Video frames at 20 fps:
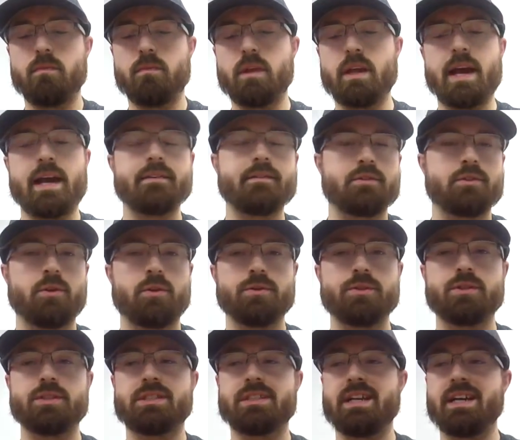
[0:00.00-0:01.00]
guys at
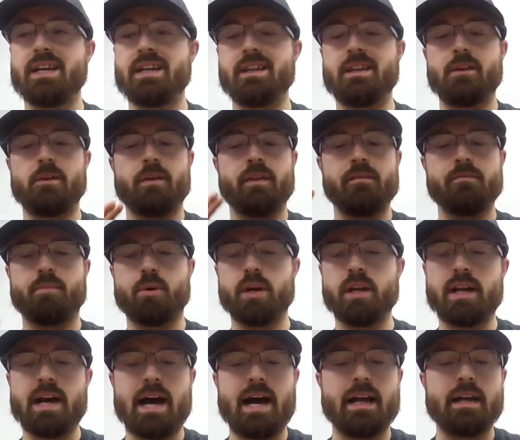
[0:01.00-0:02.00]
Tulster say, they put
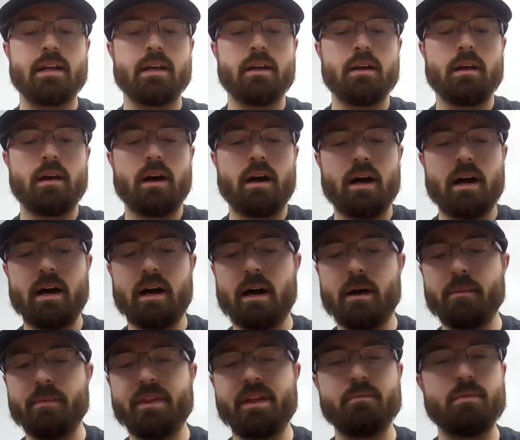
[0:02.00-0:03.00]
it on.
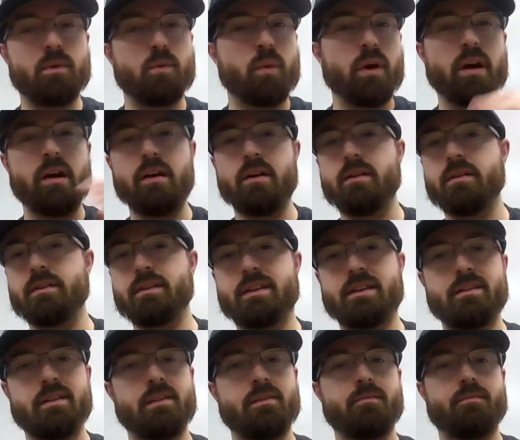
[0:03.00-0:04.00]
They've been
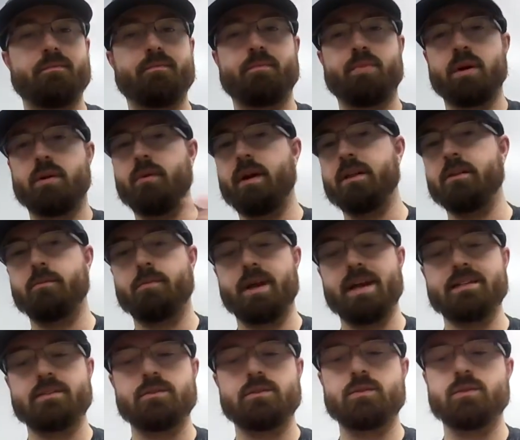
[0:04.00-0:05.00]
put it right in their
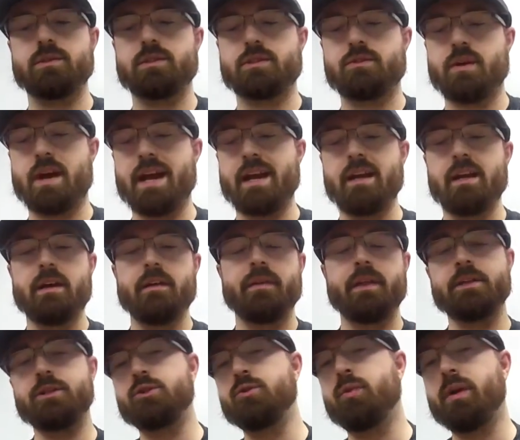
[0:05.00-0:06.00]
pants as soon as it dried.
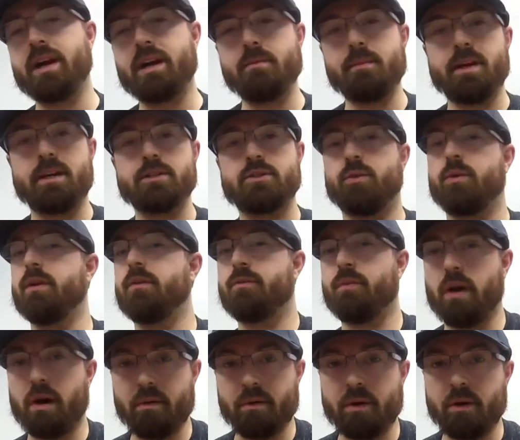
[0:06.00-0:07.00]
They do recommend a
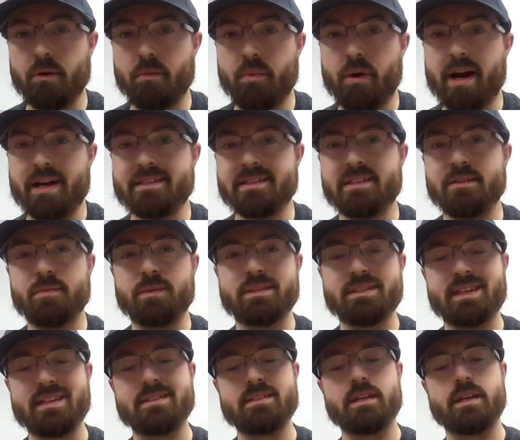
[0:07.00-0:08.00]
24-hour cure process because
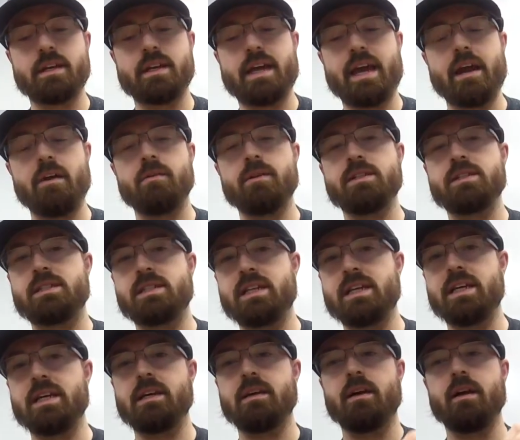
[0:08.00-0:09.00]
that's going to
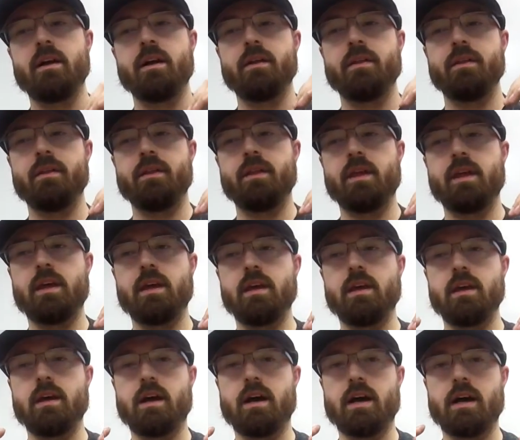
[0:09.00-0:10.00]
guarantee
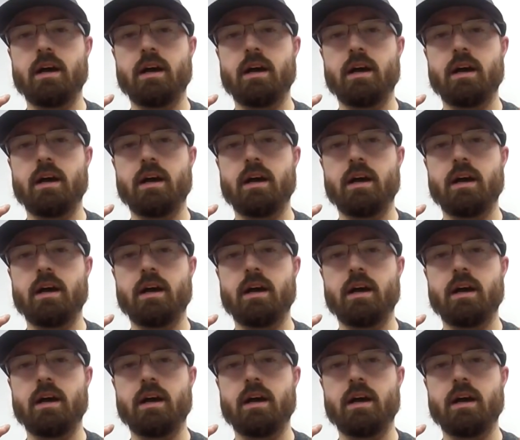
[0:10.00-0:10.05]
the